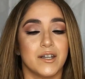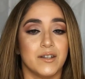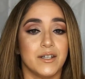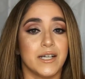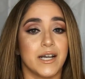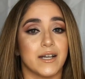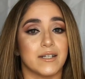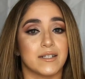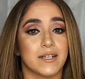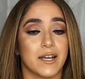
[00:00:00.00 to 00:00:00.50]

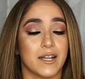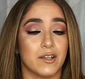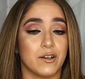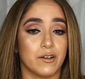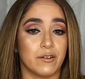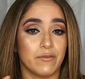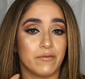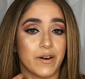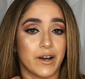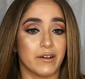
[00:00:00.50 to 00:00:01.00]
you guys can get
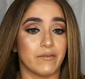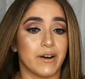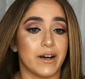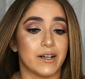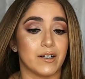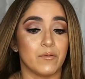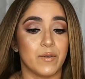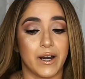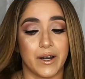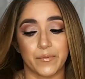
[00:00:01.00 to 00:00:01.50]
notified
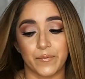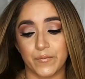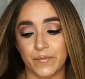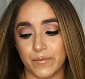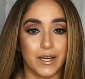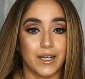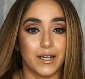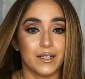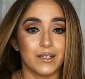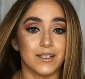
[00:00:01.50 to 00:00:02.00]
right away.
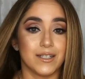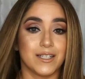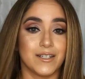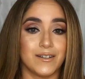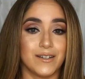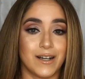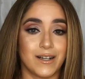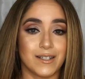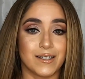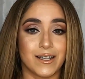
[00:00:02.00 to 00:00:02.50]
And
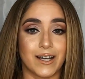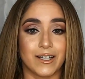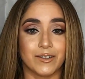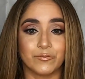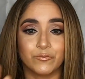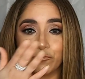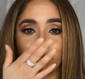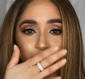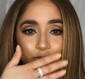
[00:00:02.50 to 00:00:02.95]
until next time,